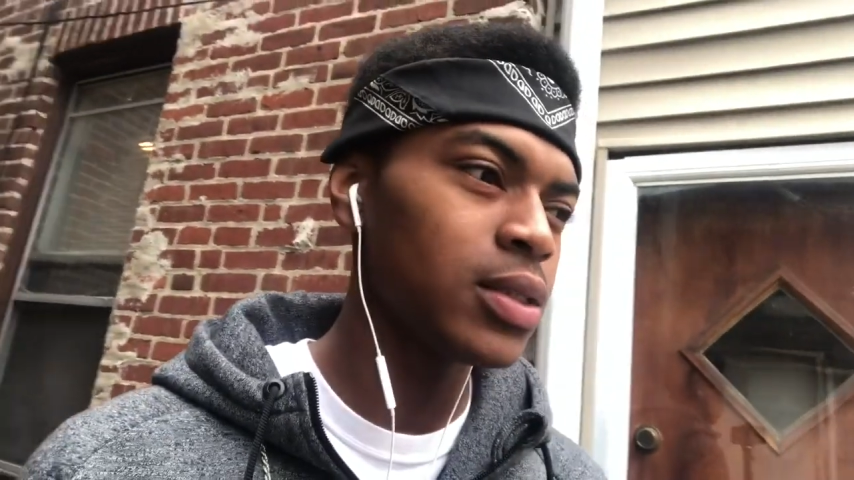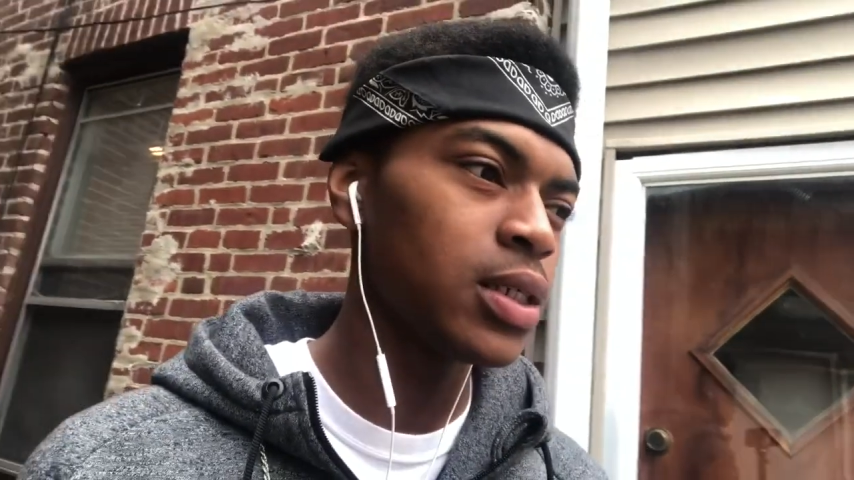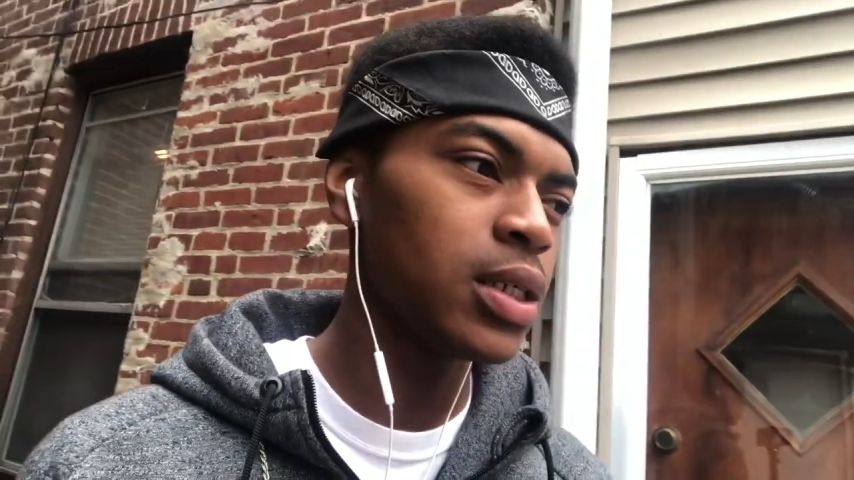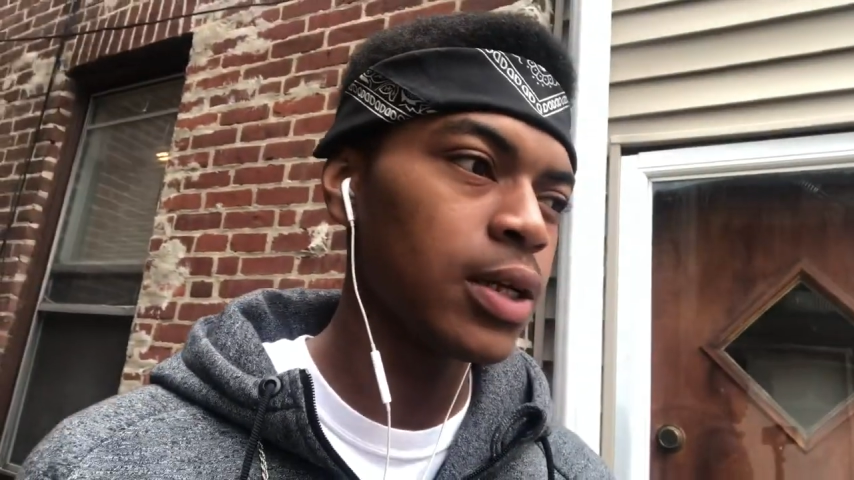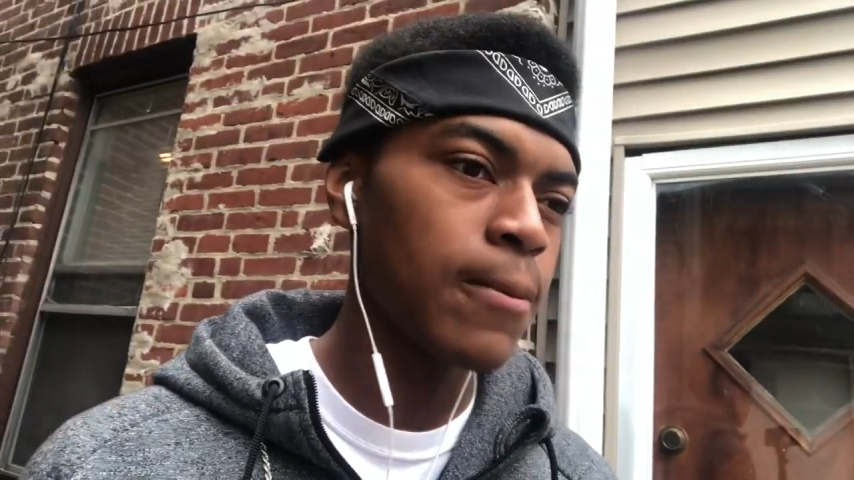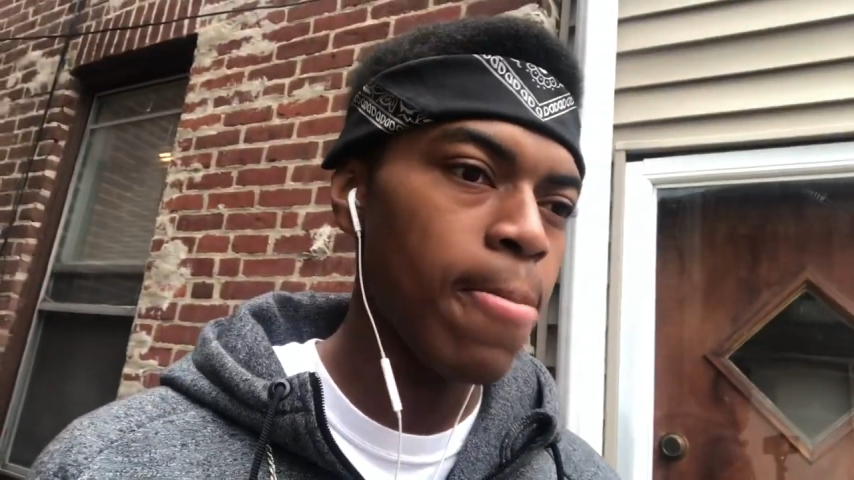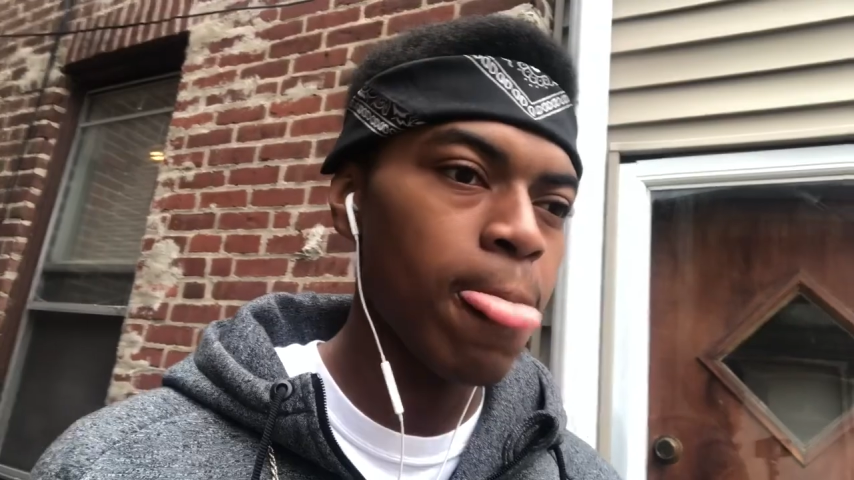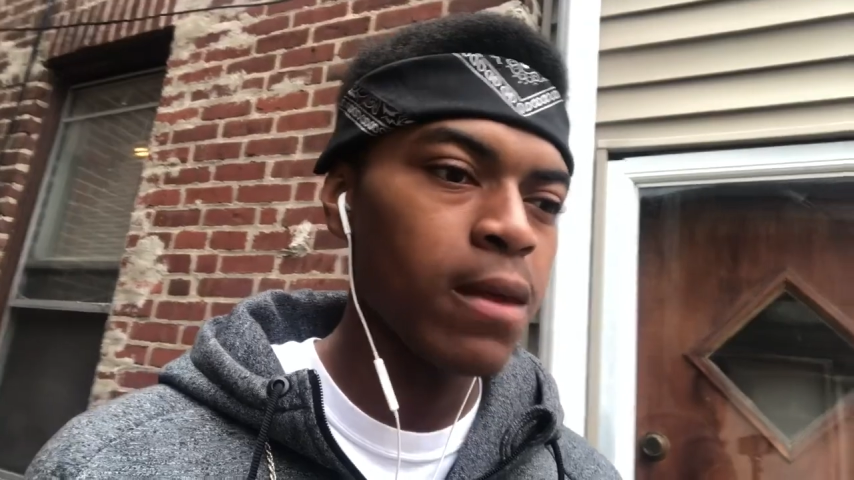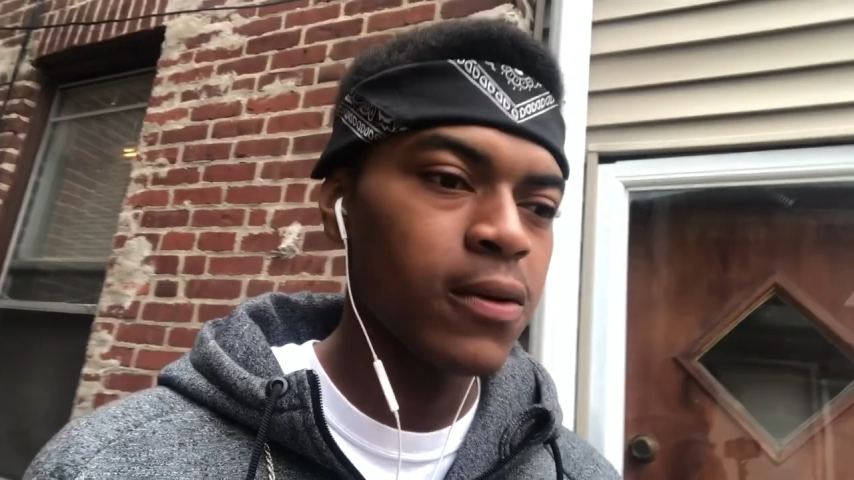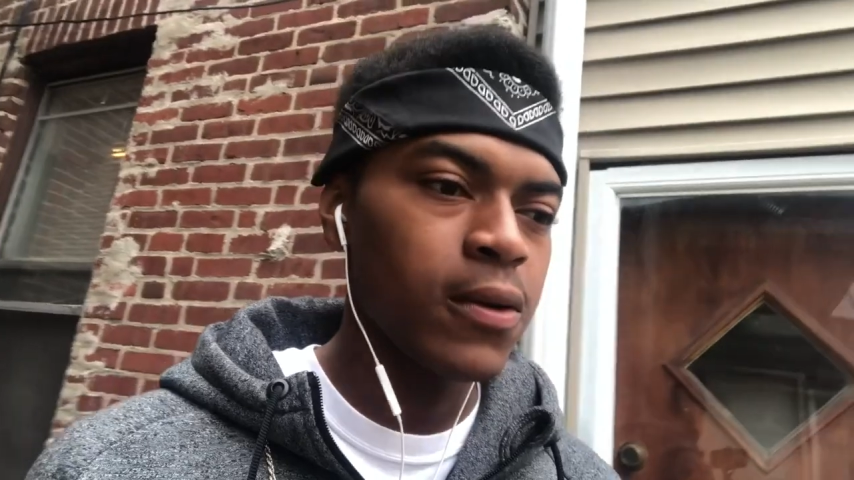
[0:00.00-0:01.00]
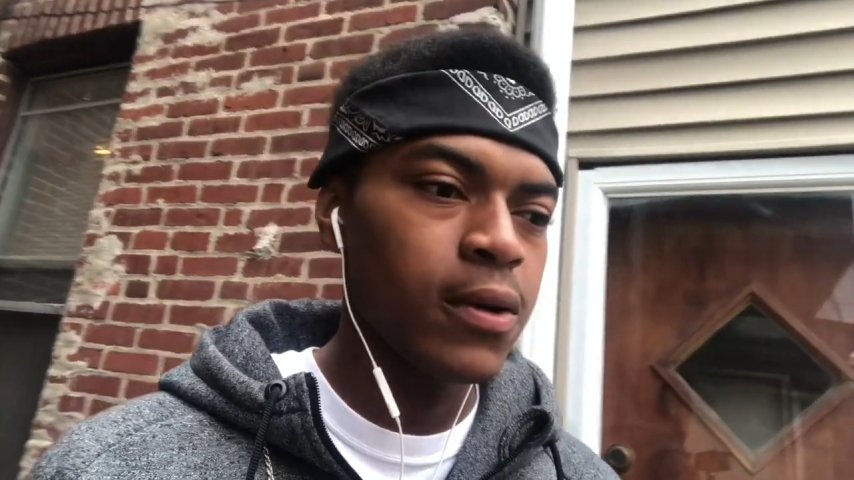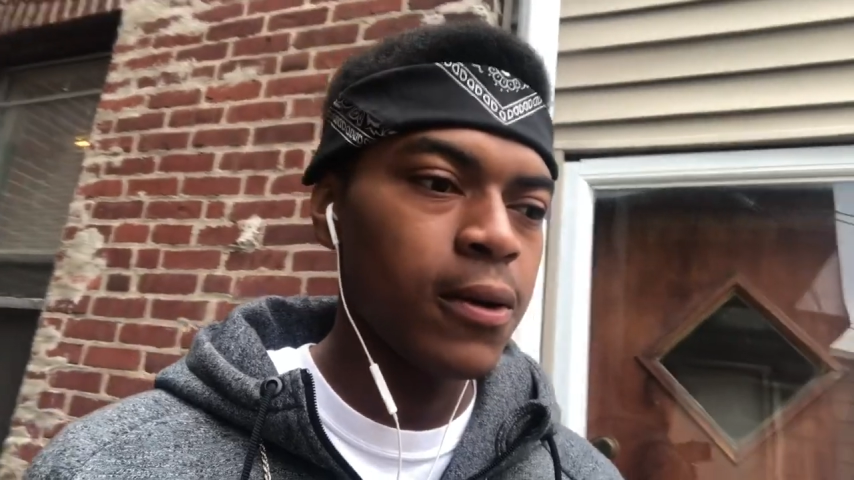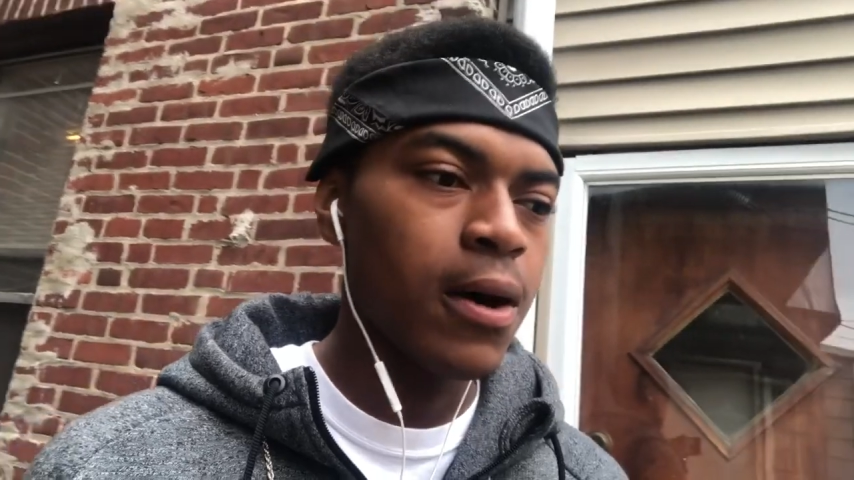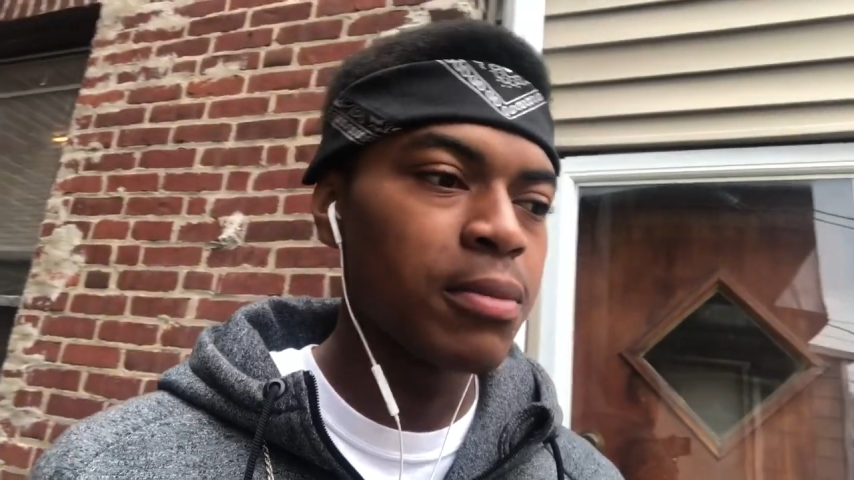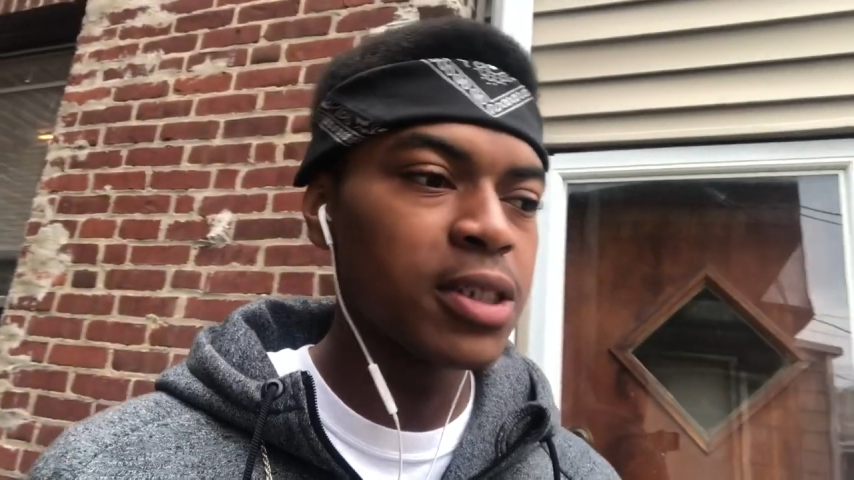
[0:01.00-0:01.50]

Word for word: yeah, I'm gonna